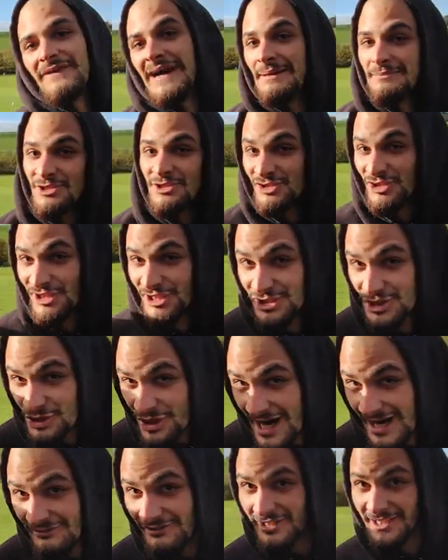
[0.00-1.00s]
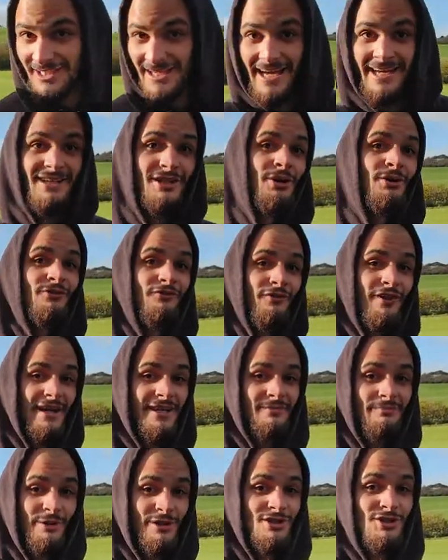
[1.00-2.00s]
if I'm just a good driver and I don't
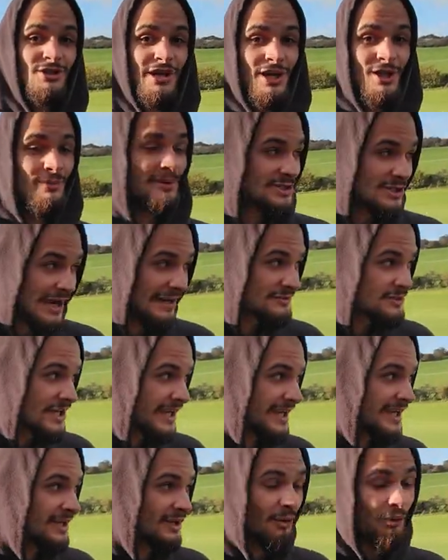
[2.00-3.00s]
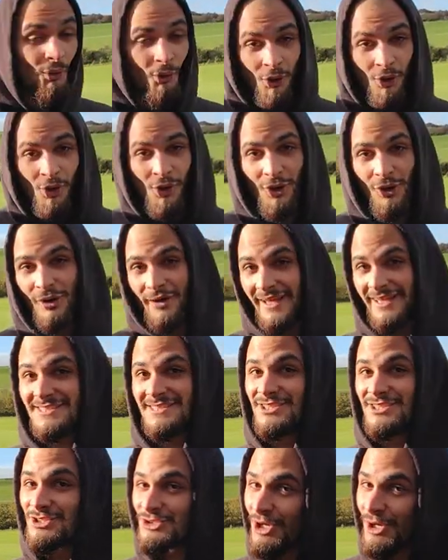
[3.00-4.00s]
fucking put strain on my drivetrain, or
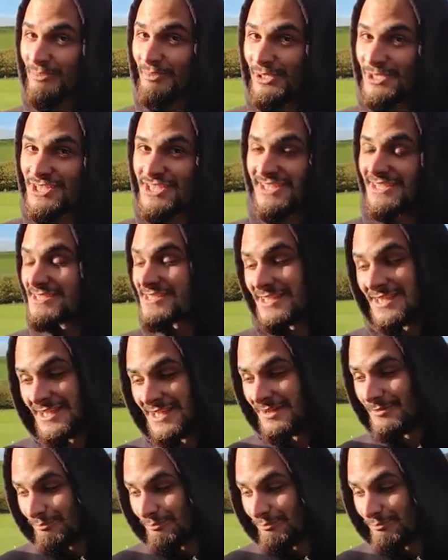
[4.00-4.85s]
it's the stock bushes,